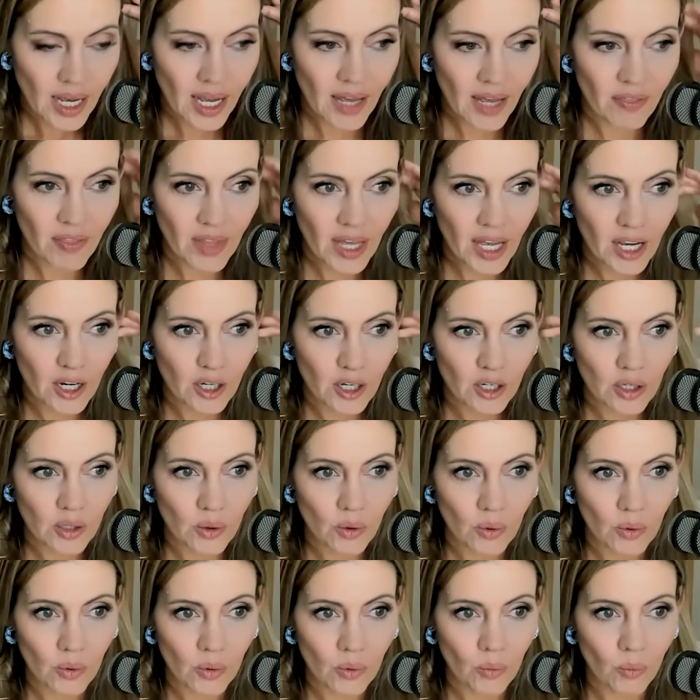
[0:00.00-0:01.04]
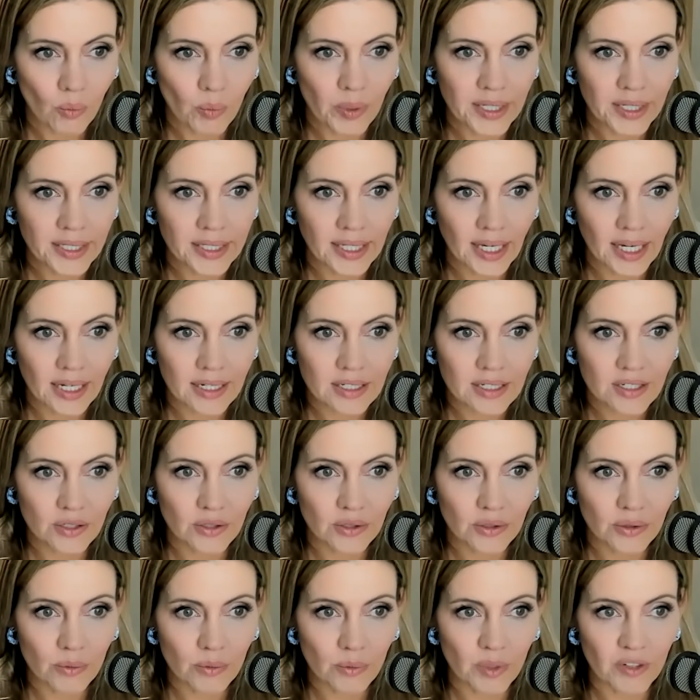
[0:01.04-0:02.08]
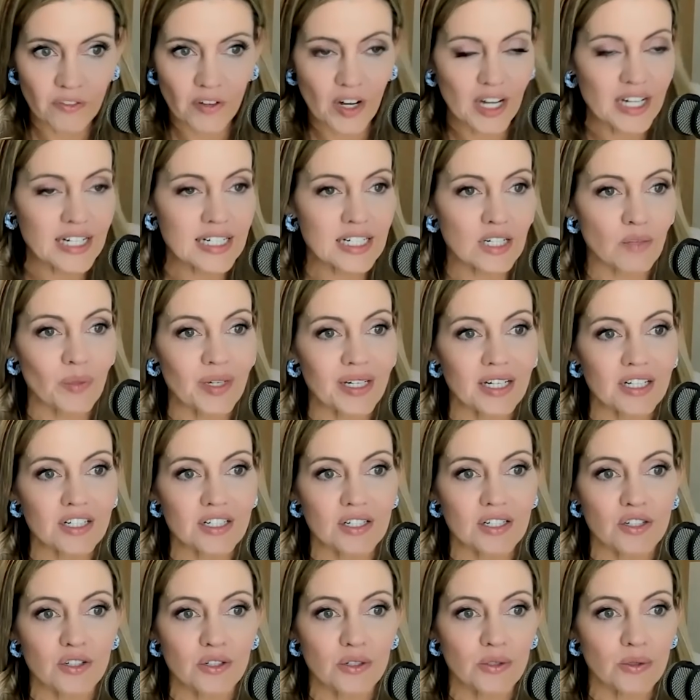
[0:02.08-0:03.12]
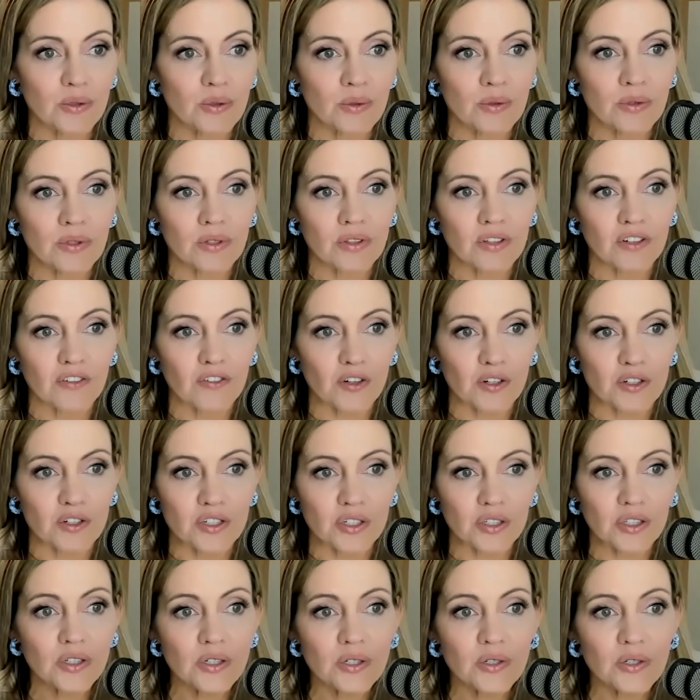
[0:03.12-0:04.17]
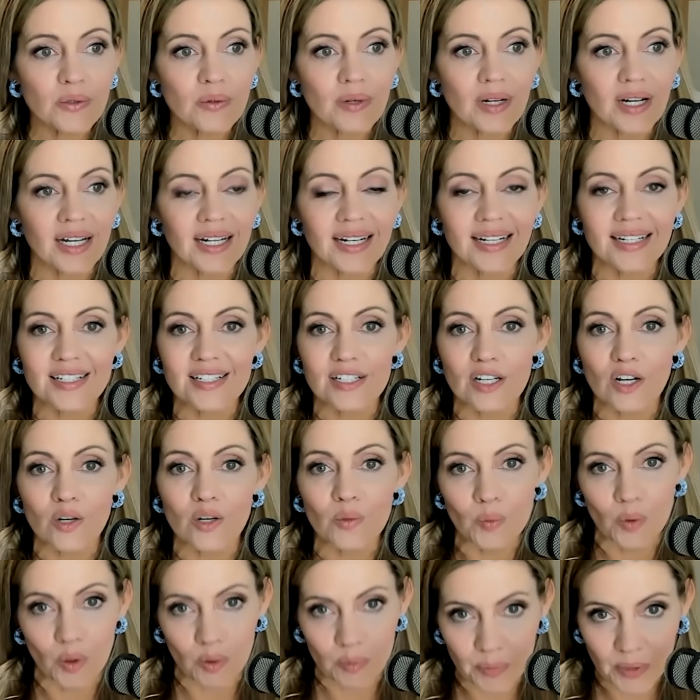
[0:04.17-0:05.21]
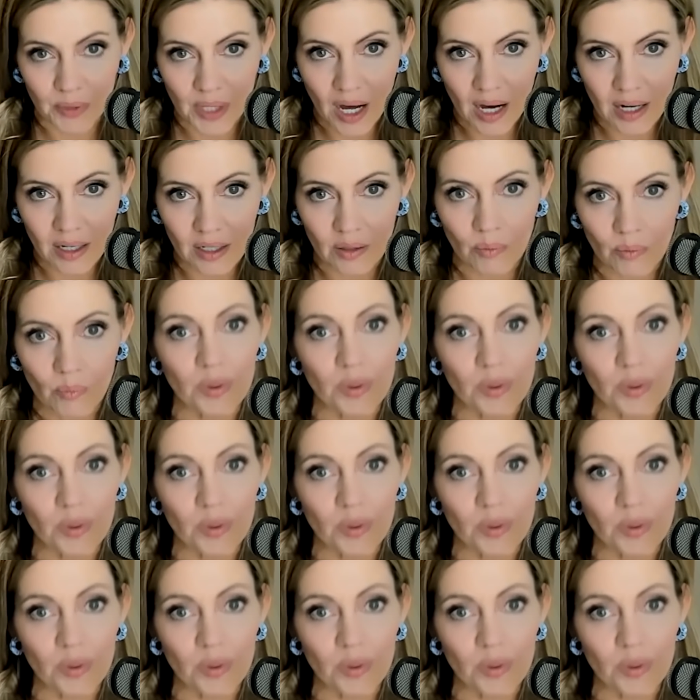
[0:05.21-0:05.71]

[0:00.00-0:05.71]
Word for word: and then we get to we find it we get to the first clue and it's a roadblock